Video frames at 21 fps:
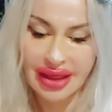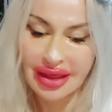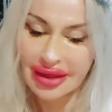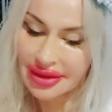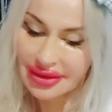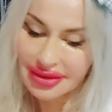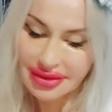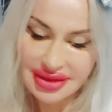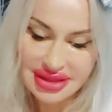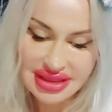
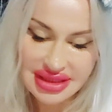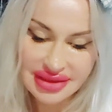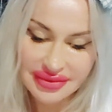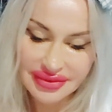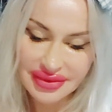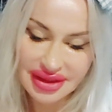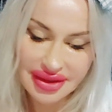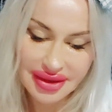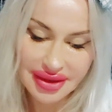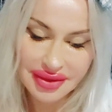There's
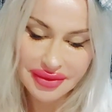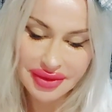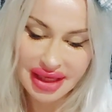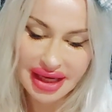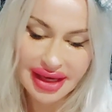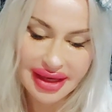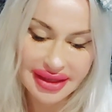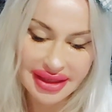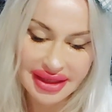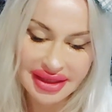something going
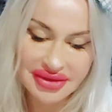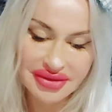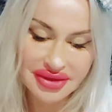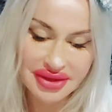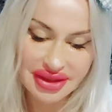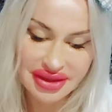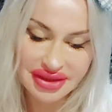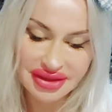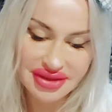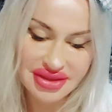on
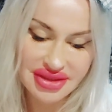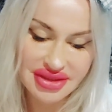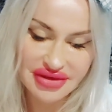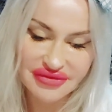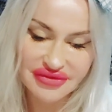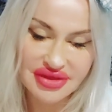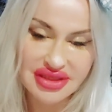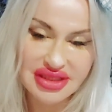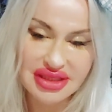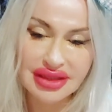underneath the
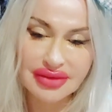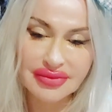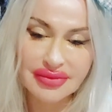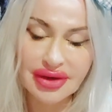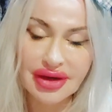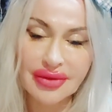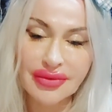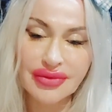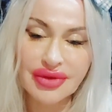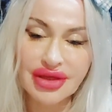surface,
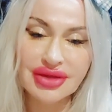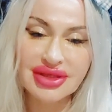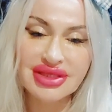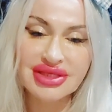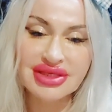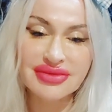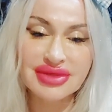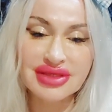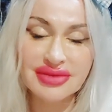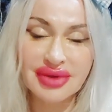Libra. We
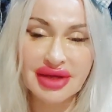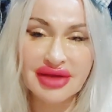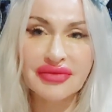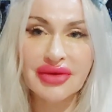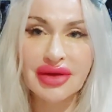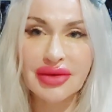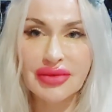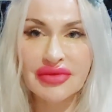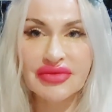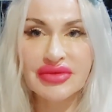assume some kind of
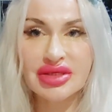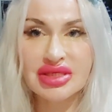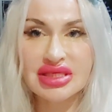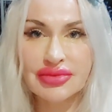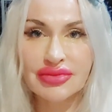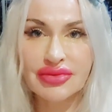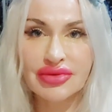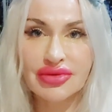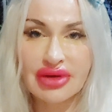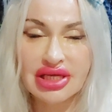a rupture
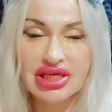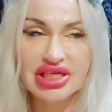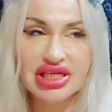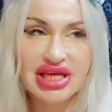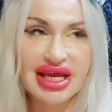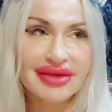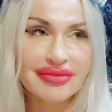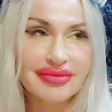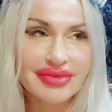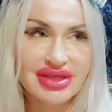
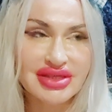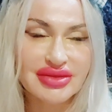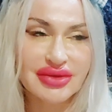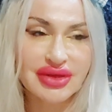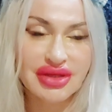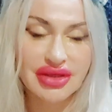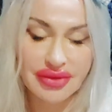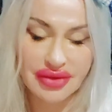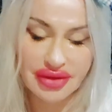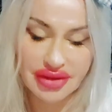separation
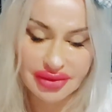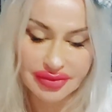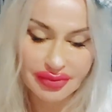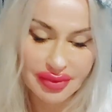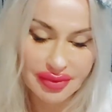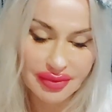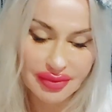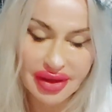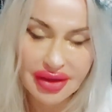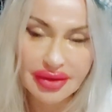between you and your
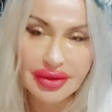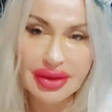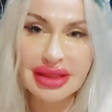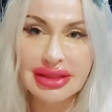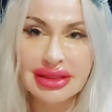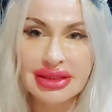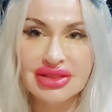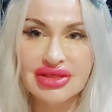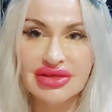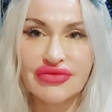boo-boo in
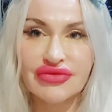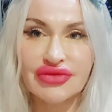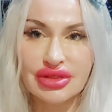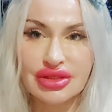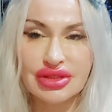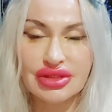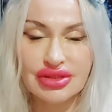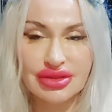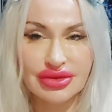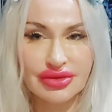these Uber
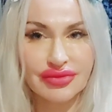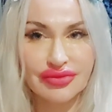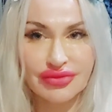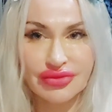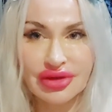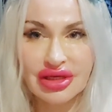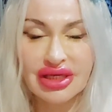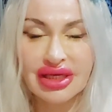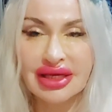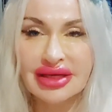system
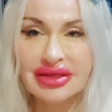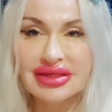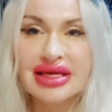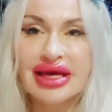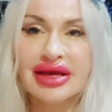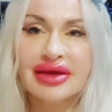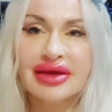readings.